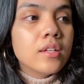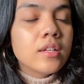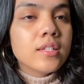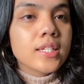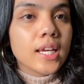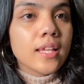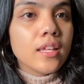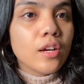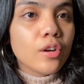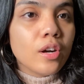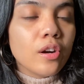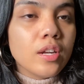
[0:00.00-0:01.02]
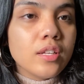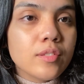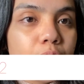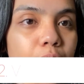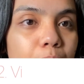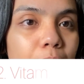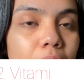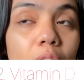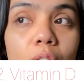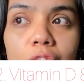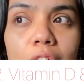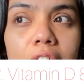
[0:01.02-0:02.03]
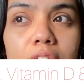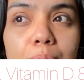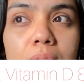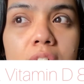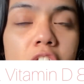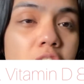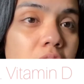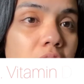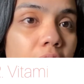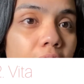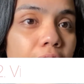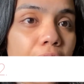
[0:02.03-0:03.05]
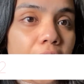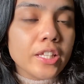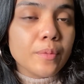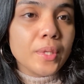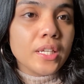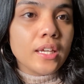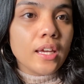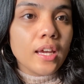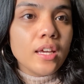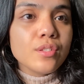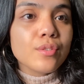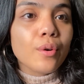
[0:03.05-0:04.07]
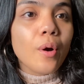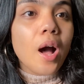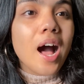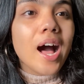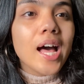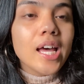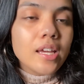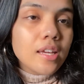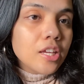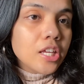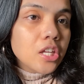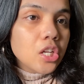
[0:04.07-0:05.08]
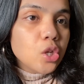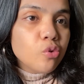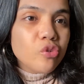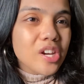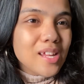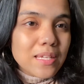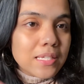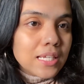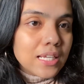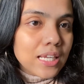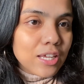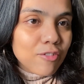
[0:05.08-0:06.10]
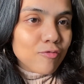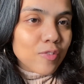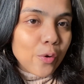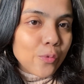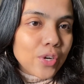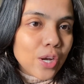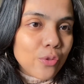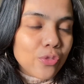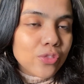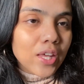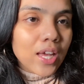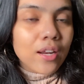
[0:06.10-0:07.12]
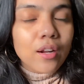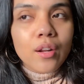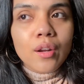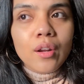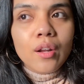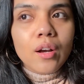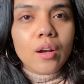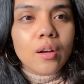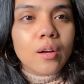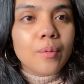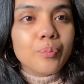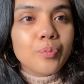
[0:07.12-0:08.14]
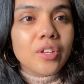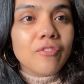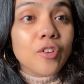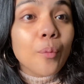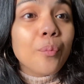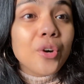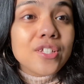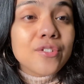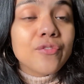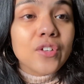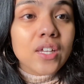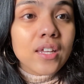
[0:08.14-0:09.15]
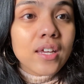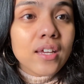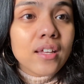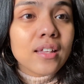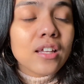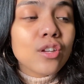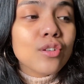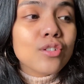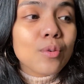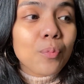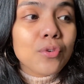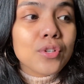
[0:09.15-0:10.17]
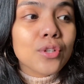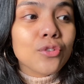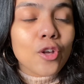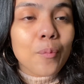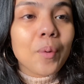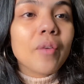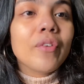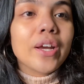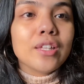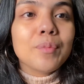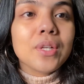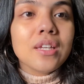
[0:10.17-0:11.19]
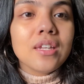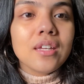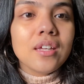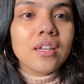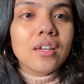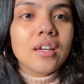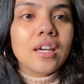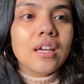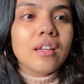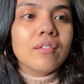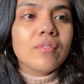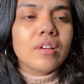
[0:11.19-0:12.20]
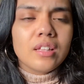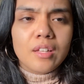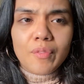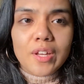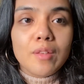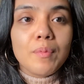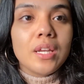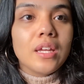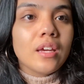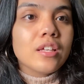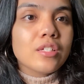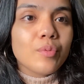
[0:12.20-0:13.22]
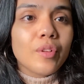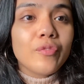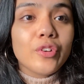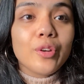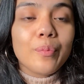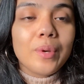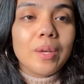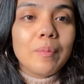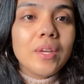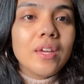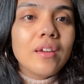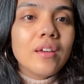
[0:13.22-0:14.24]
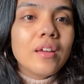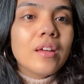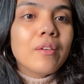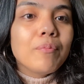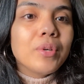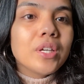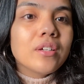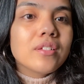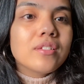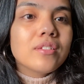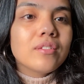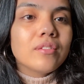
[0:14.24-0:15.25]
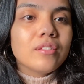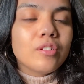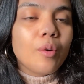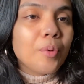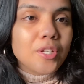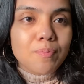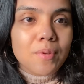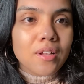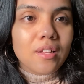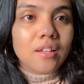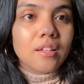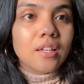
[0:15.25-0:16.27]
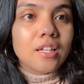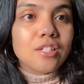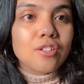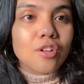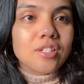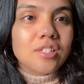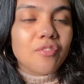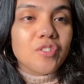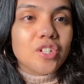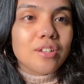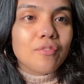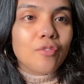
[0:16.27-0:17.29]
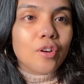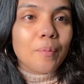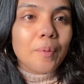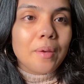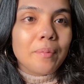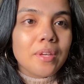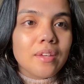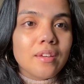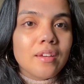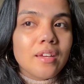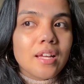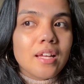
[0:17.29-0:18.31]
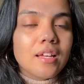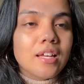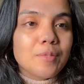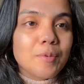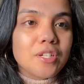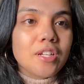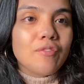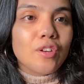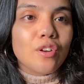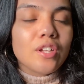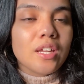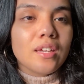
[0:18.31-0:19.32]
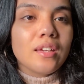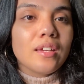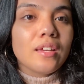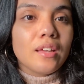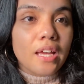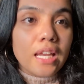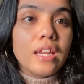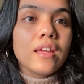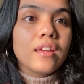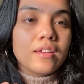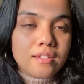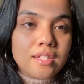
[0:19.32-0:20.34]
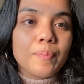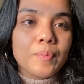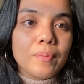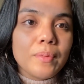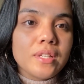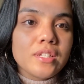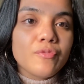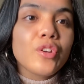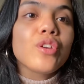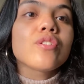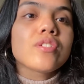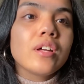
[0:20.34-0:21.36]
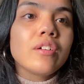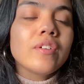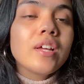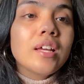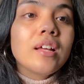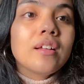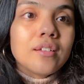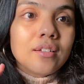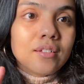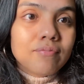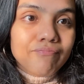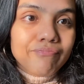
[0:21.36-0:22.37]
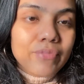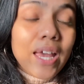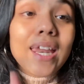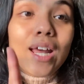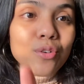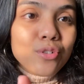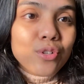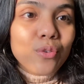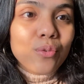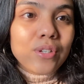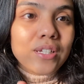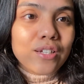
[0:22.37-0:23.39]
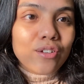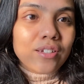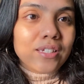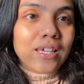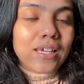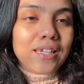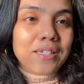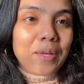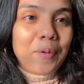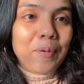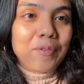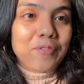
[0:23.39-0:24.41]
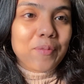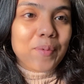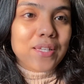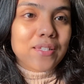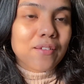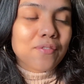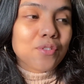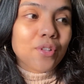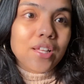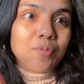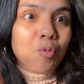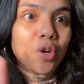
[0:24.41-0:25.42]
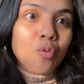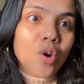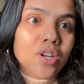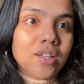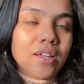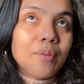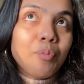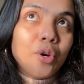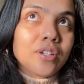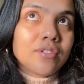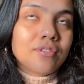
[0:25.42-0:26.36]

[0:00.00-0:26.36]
Second thing on our list would be on vitamin D and vitamin K. So I recently found out that if you're breastfeeding, then you're supposed to top up vitamin D and I think vitamin K as well for your baby, because your breast milk, it's not sufficient for the baby, especially if you're not taking any supplements for yourself. And I also did not take any supplements for myself. So that's point one. Second